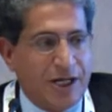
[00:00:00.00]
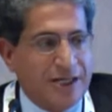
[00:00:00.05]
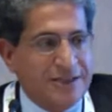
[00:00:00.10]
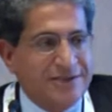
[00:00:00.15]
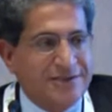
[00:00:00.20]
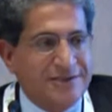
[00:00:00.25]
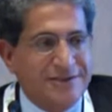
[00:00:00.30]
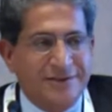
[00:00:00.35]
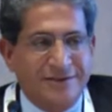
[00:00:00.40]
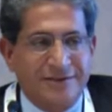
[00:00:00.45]

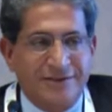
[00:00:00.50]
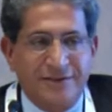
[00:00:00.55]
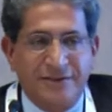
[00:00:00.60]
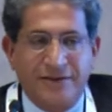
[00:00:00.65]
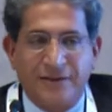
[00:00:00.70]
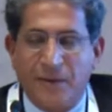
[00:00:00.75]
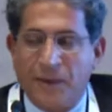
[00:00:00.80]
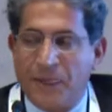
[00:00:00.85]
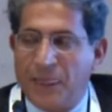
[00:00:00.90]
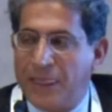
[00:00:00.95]
us,
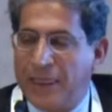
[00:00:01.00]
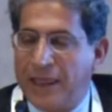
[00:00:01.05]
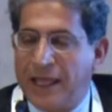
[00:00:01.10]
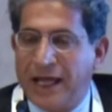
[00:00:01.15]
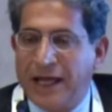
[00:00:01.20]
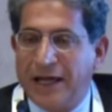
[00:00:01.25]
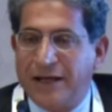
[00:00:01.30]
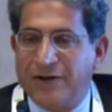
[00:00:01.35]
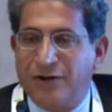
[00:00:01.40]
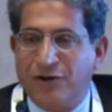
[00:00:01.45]

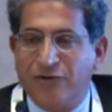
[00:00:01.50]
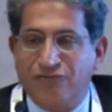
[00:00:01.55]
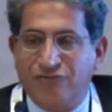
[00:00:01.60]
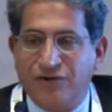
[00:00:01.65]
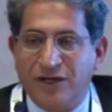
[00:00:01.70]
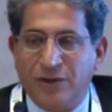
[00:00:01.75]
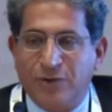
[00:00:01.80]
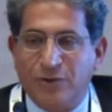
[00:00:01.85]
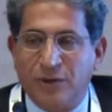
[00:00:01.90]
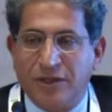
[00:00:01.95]
and
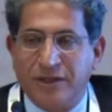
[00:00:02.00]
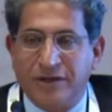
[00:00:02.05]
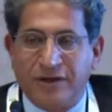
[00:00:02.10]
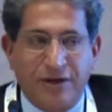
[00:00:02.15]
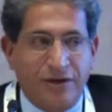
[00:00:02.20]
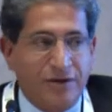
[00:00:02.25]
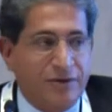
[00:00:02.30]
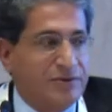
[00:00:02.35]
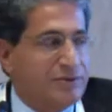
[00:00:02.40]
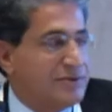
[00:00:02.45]
hopefully will
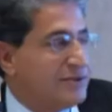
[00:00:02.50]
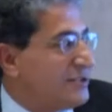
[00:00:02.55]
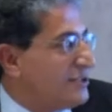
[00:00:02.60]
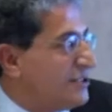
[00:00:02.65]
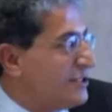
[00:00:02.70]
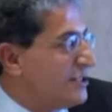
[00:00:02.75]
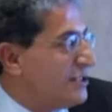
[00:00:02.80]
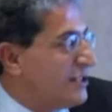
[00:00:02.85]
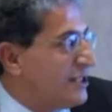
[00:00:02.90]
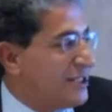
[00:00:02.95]
grow
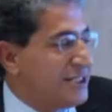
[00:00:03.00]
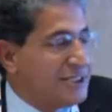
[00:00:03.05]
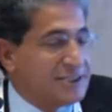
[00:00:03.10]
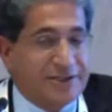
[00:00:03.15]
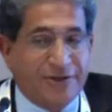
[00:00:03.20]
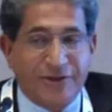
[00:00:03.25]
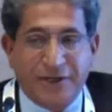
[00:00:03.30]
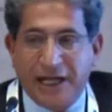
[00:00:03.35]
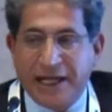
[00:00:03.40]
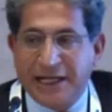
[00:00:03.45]
this
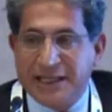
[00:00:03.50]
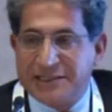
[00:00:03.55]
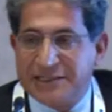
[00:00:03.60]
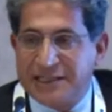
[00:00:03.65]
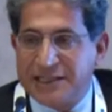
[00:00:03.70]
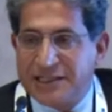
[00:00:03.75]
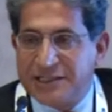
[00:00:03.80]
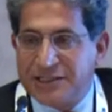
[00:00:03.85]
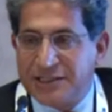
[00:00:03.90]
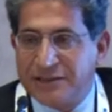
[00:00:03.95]

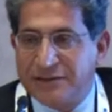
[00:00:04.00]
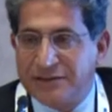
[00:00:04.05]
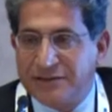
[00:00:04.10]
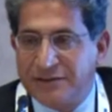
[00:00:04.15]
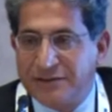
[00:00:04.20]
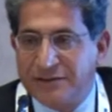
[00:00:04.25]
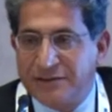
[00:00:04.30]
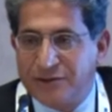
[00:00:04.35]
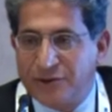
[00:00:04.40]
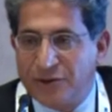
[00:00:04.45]
organization
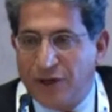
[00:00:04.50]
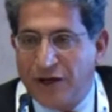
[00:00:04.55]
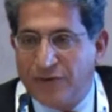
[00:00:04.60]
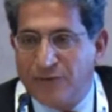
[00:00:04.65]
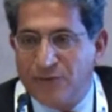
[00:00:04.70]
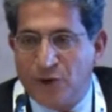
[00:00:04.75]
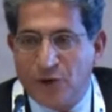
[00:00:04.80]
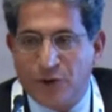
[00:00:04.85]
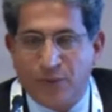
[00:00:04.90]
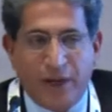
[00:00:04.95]
to have
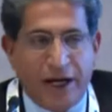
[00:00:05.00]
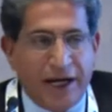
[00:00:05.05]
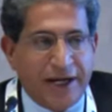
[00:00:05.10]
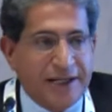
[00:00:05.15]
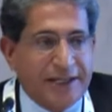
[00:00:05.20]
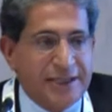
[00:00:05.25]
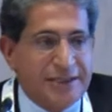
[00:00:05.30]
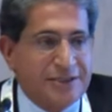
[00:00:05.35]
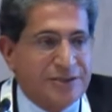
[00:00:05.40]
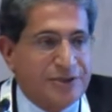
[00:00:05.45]
more
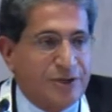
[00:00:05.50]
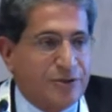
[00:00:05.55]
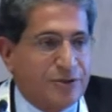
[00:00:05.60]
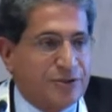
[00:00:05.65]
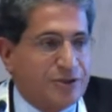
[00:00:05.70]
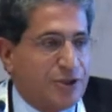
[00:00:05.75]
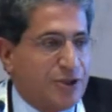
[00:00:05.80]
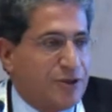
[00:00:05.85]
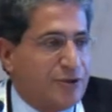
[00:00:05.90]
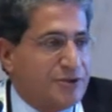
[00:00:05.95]
Bahrainis or
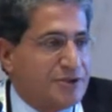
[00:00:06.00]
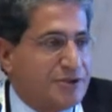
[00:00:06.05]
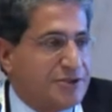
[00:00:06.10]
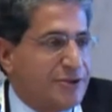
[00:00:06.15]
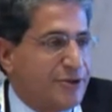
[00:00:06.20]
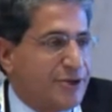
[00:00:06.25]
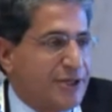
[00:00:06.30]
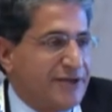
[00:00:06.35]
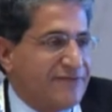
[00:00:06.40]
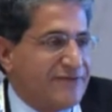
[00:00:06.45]
Saudis
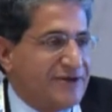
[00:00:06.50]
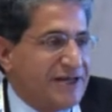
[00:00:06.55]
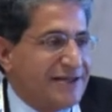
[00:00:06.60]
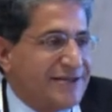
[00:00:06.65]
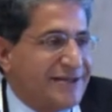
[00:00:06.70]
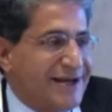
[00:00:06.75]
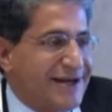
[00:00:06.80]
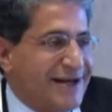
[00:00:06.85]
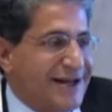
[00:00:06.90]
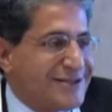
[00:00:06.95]
or even
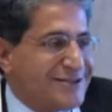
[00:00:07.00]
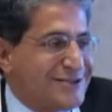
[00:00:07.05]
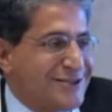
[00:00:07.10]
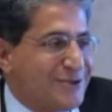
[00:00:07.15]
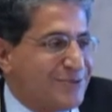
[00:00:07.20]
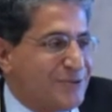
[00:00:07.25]
international